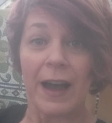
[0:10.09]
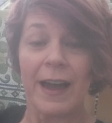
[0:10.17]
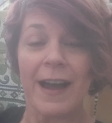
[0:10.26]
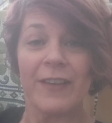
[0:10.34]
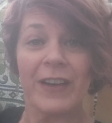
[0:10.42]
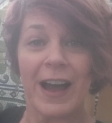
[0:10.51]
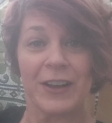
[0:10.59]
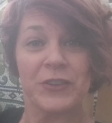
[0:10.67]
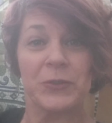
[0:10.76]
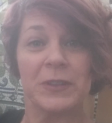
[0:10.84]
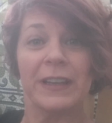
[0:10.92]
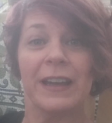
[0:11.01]
I have
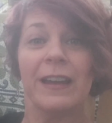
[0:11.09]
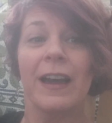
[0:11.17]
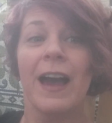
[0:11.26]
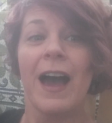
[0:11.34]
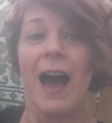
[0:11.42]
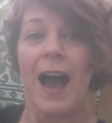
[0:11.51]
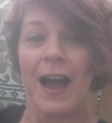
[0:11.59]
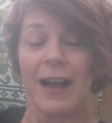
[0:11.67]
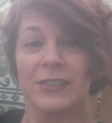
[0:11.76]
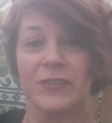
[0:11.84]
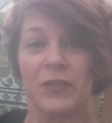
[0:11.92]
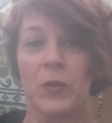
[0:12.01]
actually
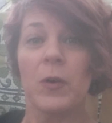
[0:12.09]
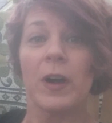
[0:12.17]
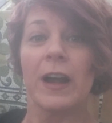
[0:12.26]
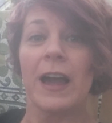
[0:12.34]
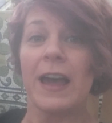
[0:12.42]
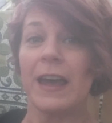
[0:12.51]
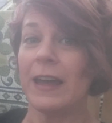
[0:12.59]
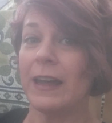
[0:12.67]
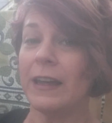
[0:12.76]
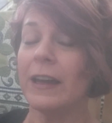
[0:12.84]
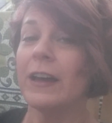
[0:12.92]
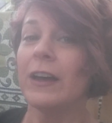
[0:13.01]
asked for
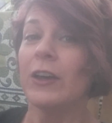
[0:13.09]
a